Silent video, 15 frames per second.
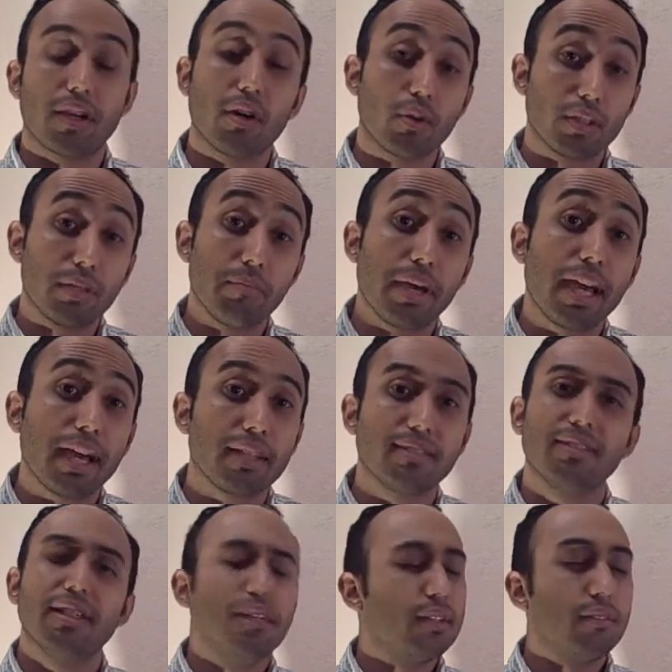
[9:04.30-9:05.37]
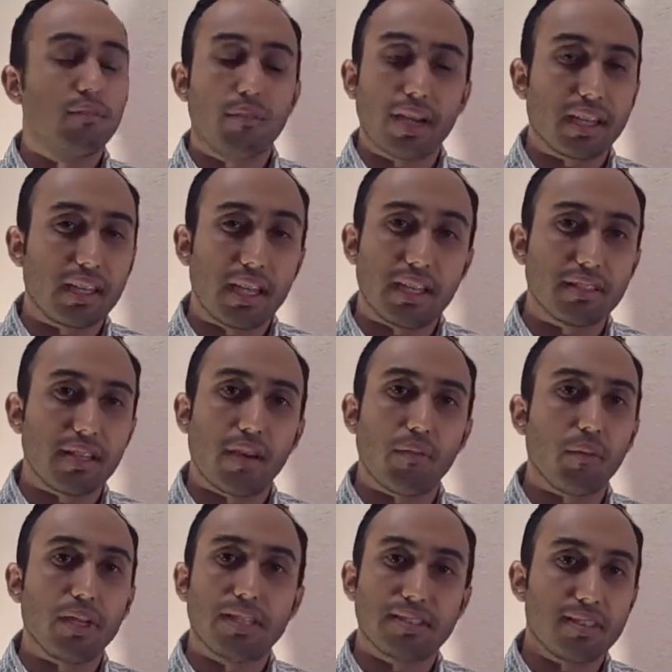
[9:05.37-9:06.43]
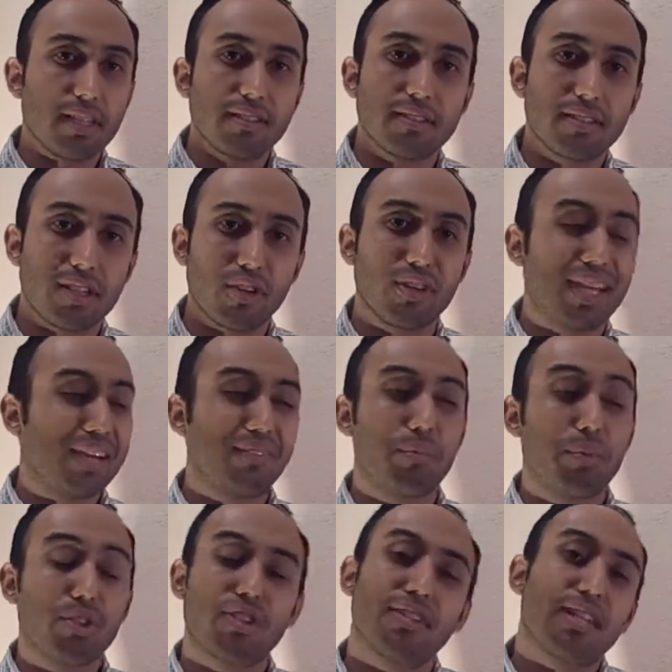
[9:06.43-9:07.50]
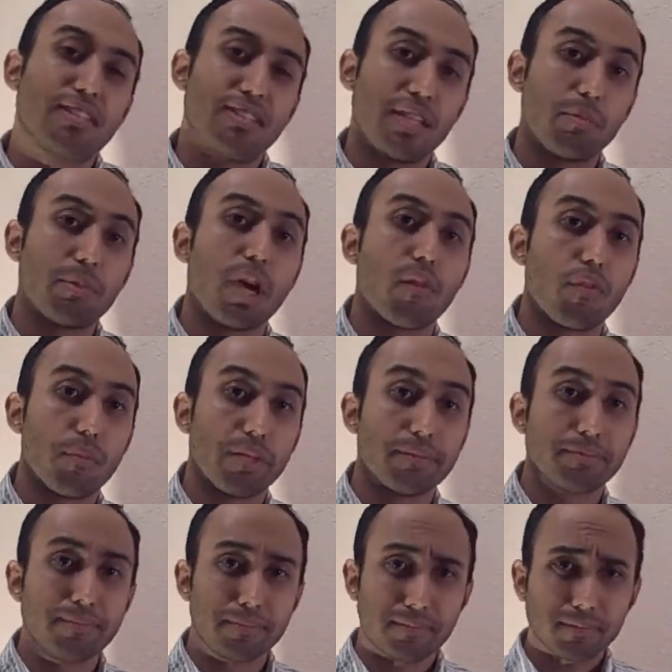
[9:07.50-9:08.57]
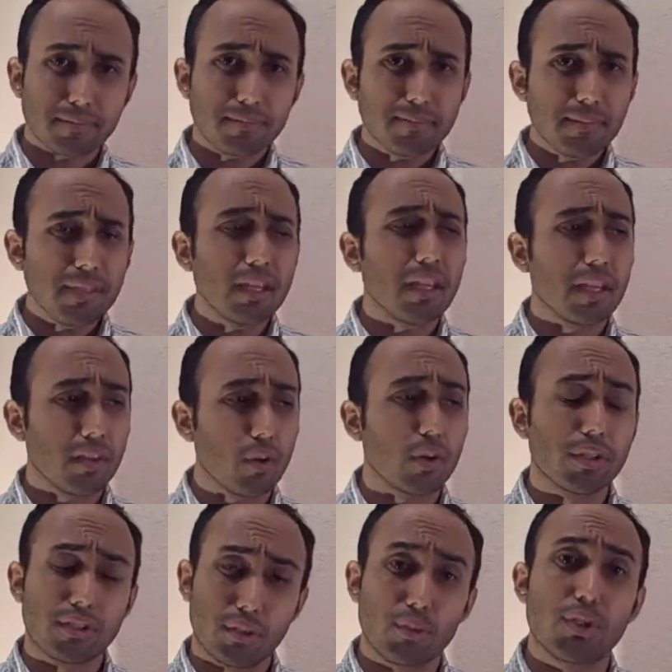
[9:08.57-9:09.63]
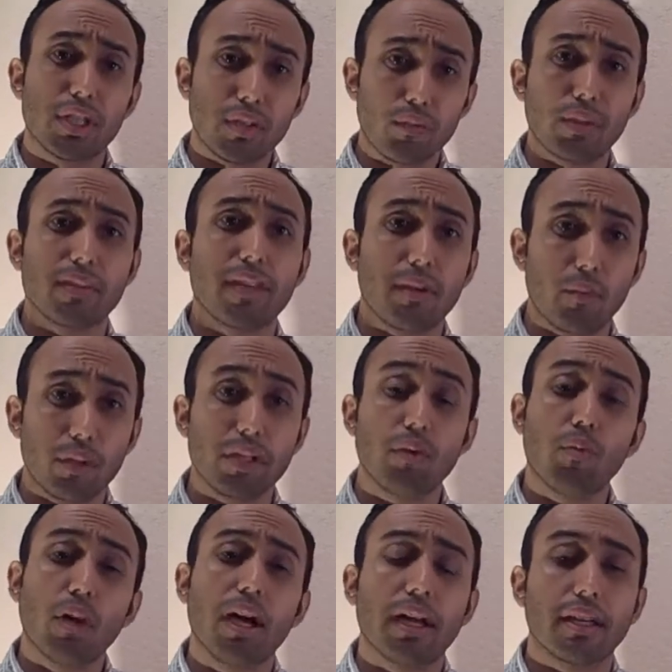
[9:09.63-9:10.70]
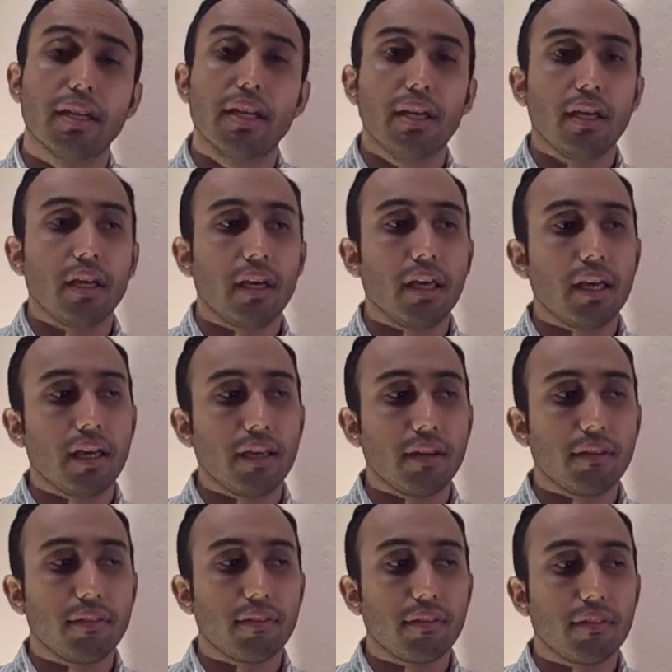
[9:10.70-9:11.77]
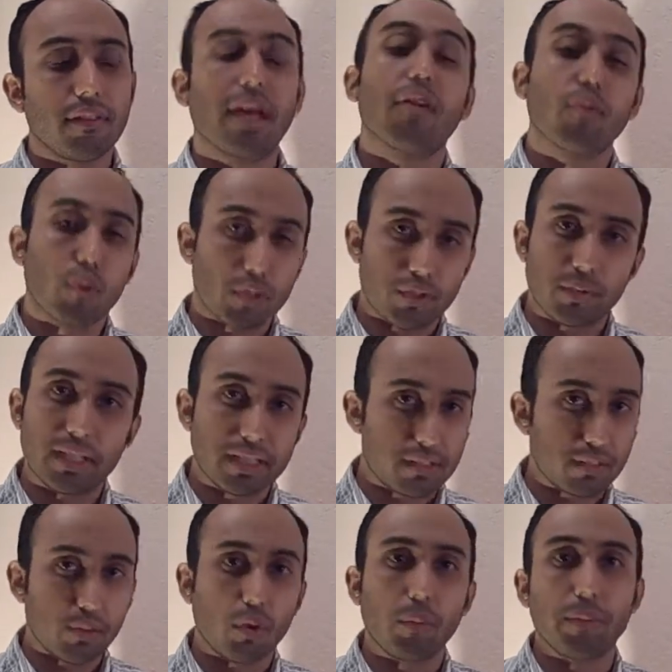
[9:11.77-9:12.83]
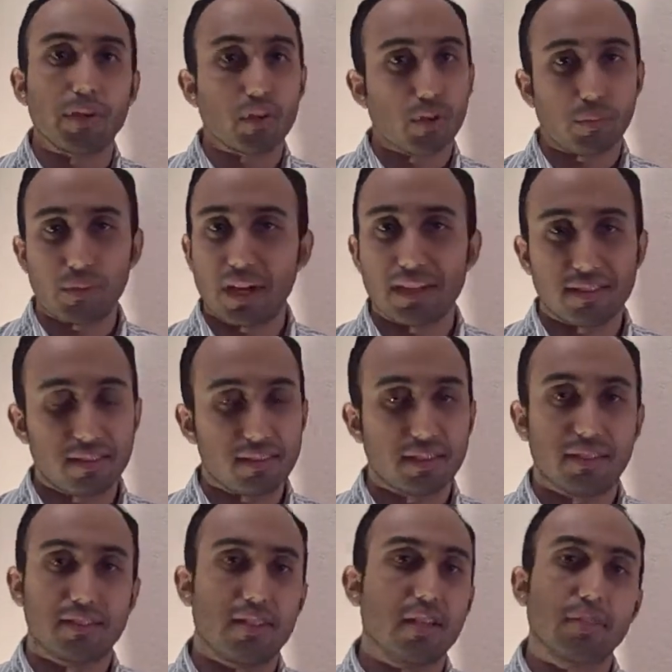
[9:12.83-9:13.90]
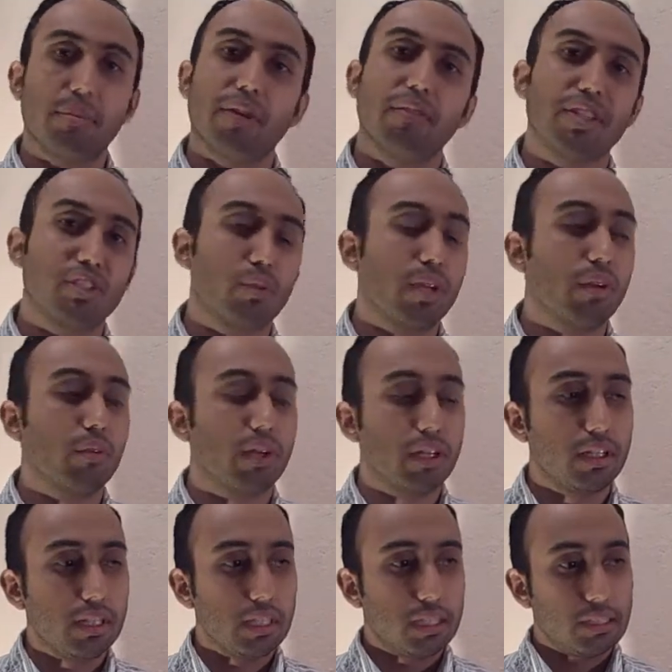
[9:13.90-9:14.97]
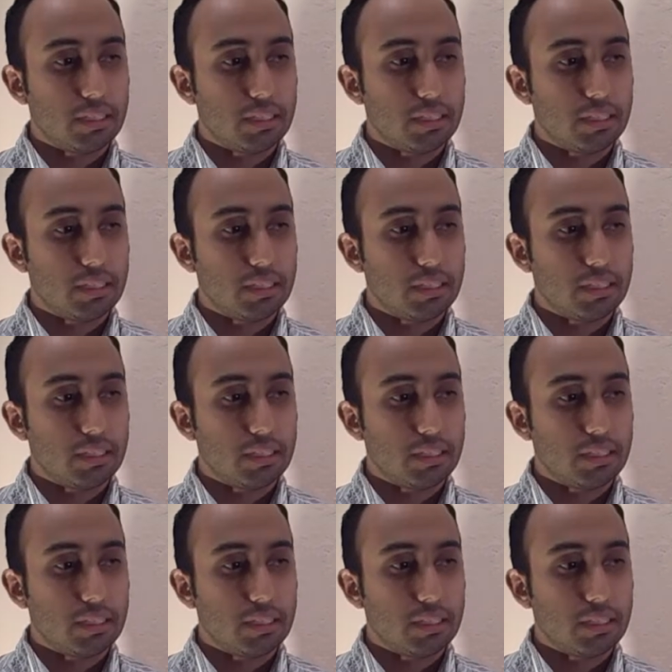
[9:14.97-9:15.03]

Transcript: their own demands, recognize that when it's necessary, they have to push on that same government in order to achieve what they really want. And that, of course, relates to a whole political process that gets talked about in Venezuela, where